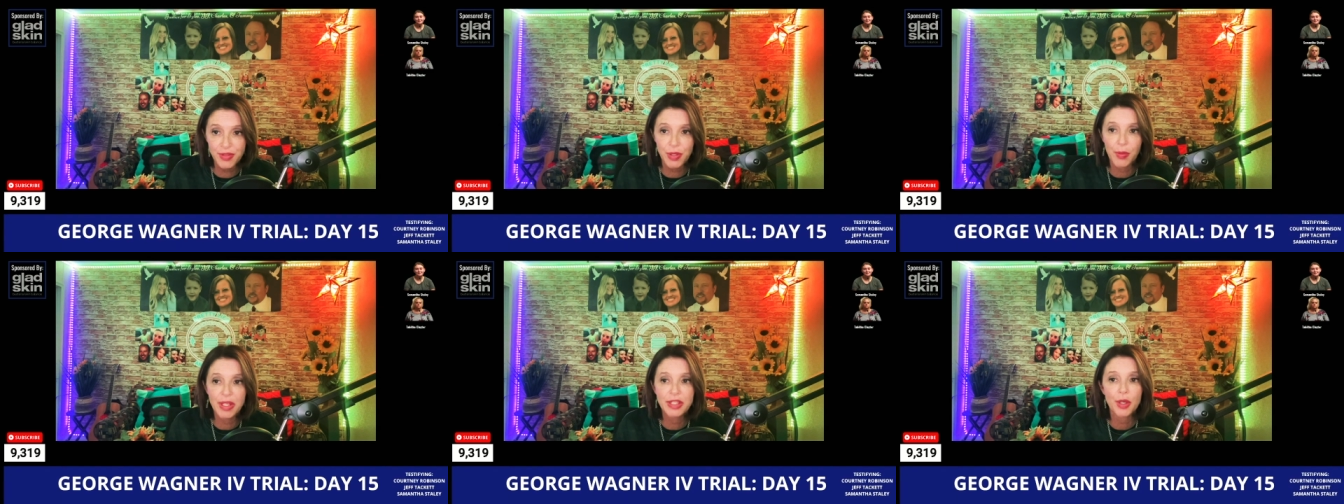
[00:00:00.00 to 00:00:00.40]

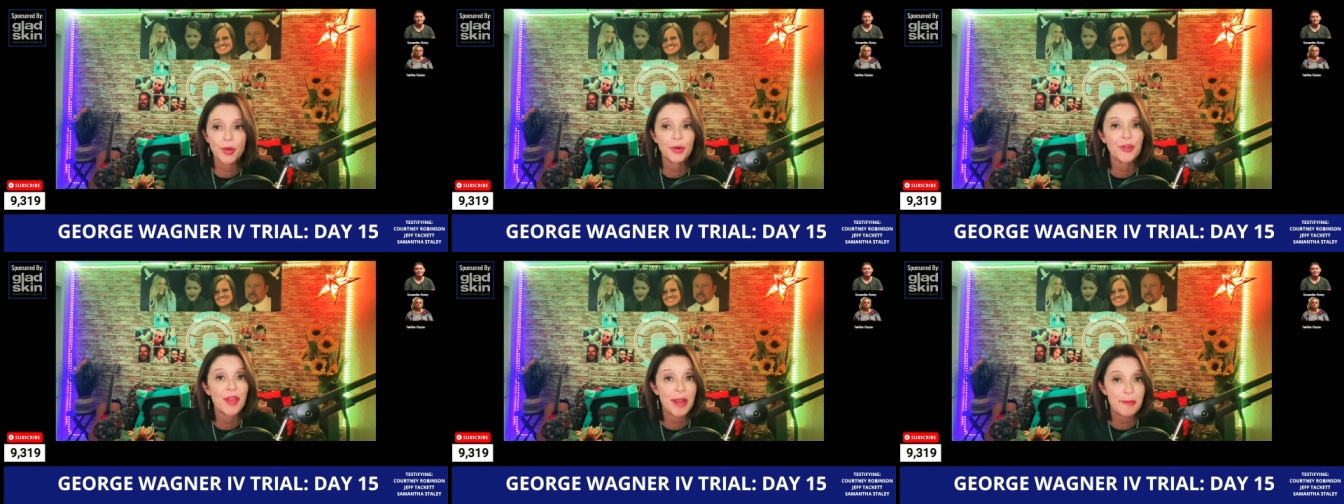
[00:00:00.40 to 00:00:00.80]
So he told
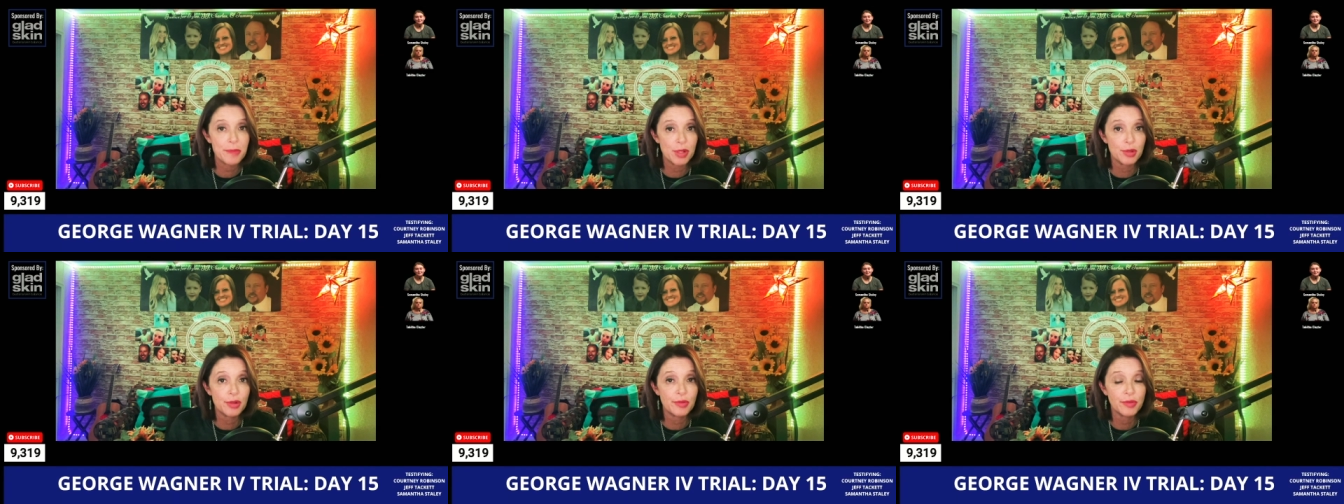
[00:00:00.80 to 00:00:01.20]
her they
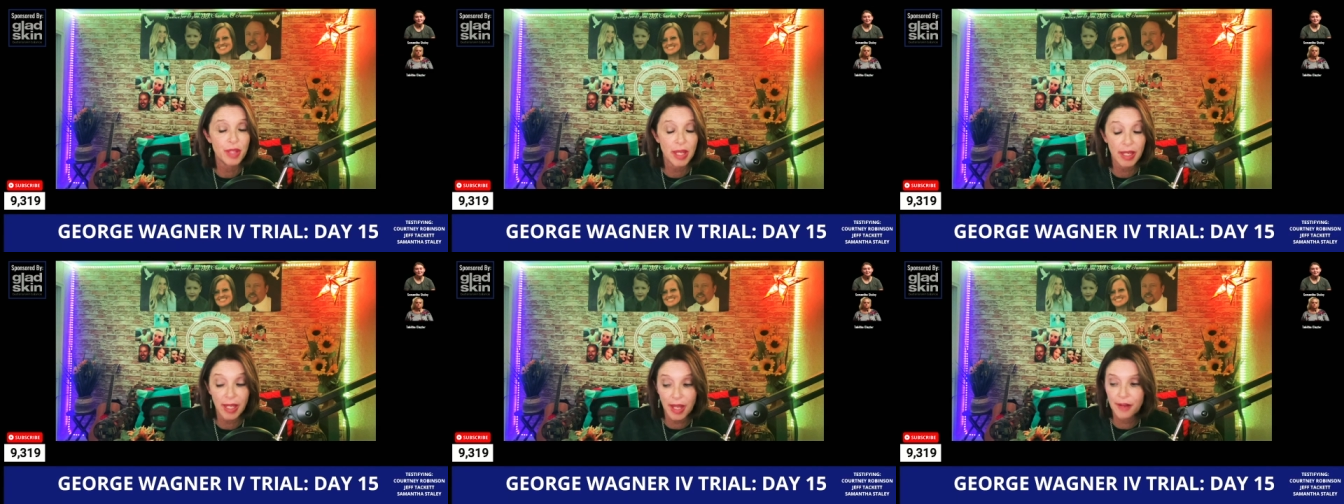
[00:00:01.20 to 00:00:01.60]
moved
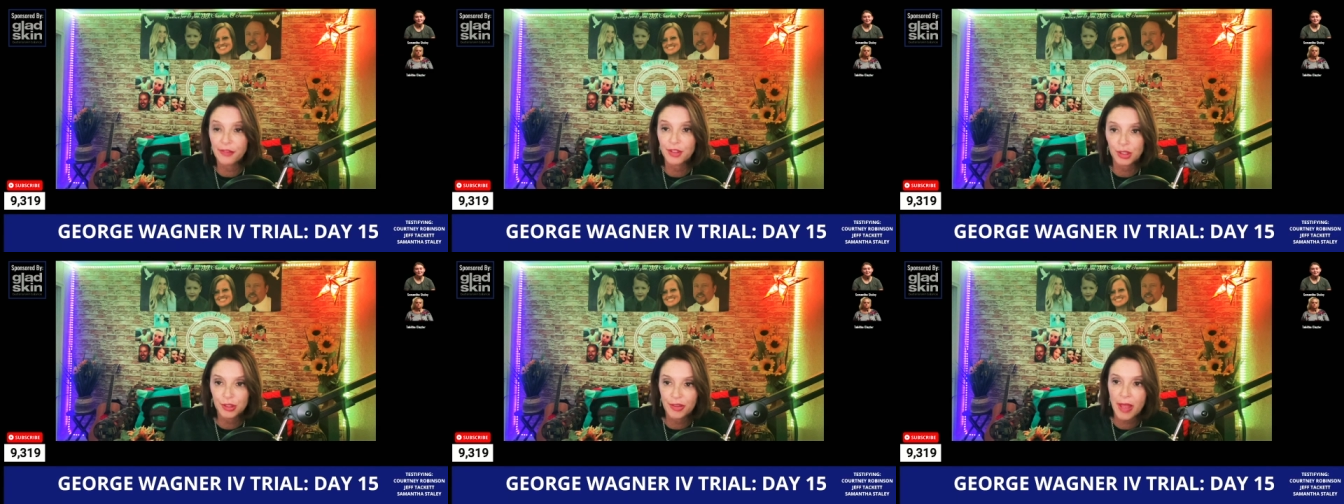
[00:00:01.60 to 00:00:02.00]
and gave
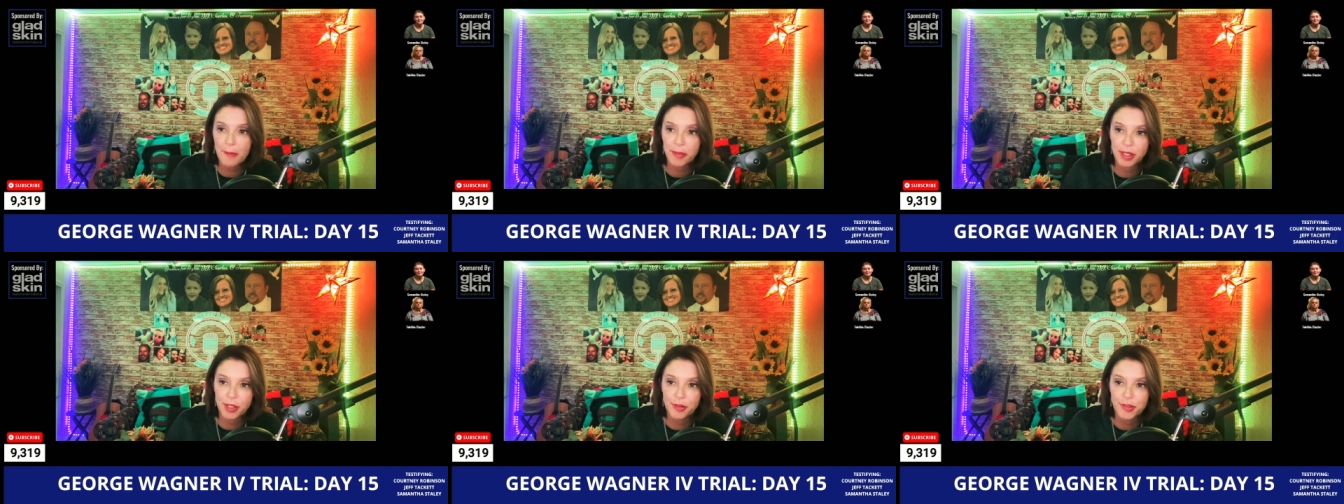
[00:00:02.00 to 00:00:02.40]
her that
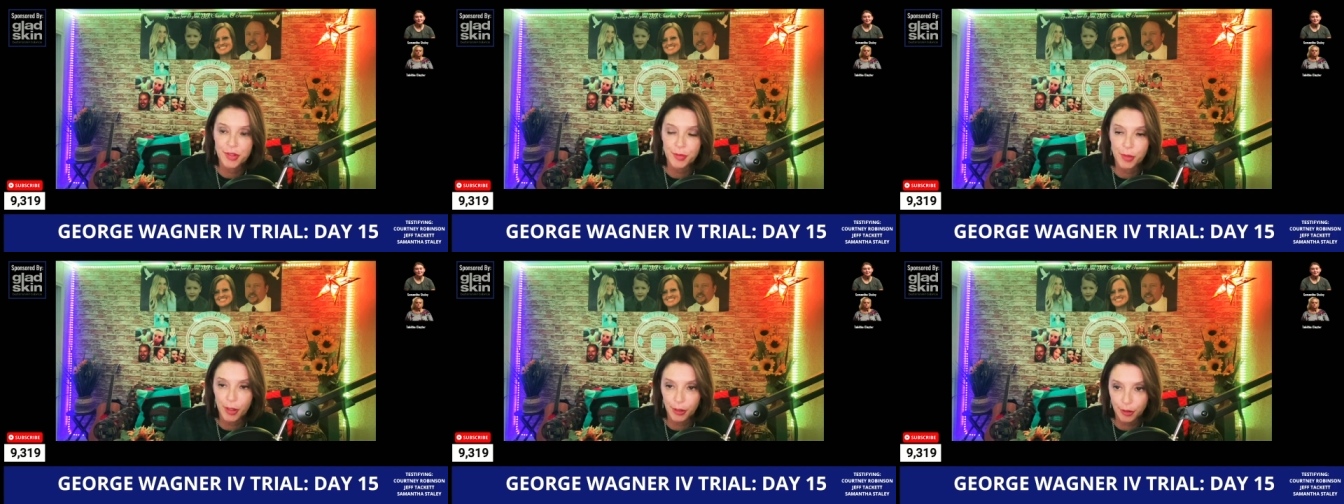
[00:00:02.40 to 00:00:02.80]
Peterson
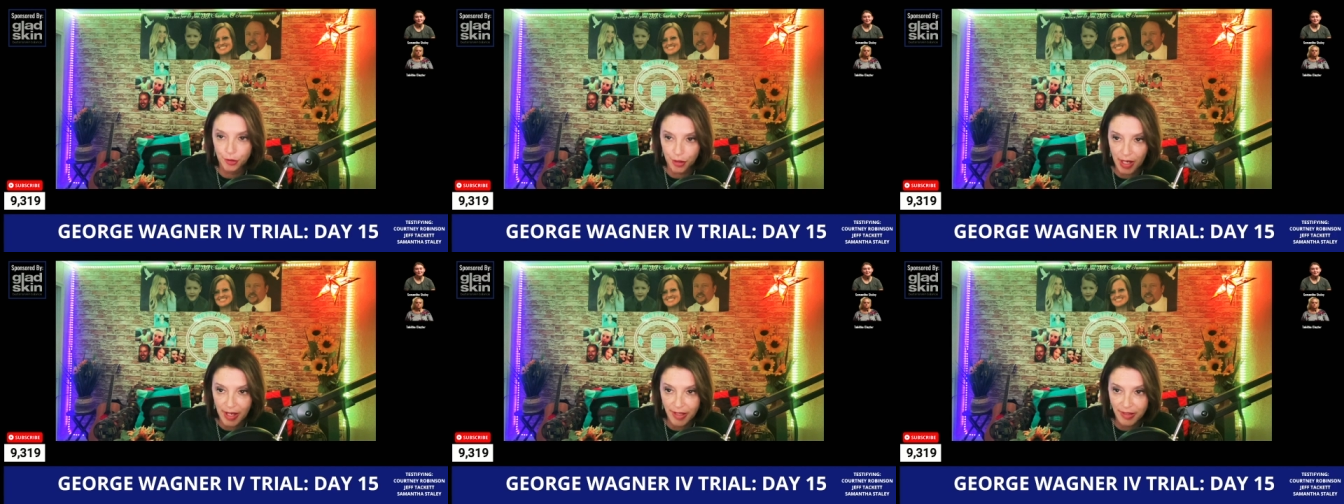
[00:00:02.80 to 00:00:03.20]
Road
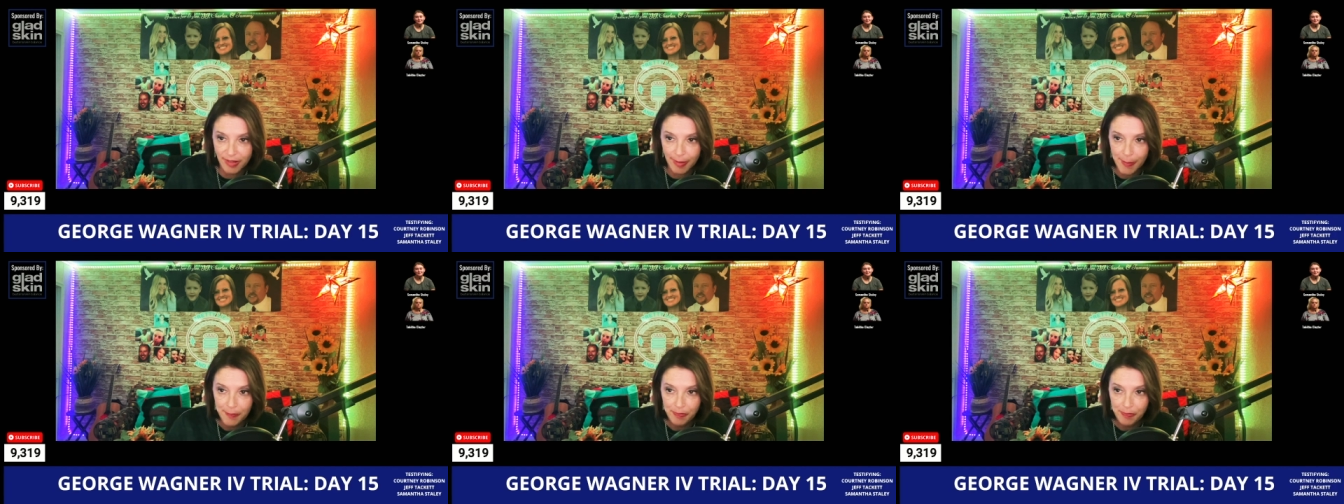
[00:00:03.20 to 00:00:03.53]
address.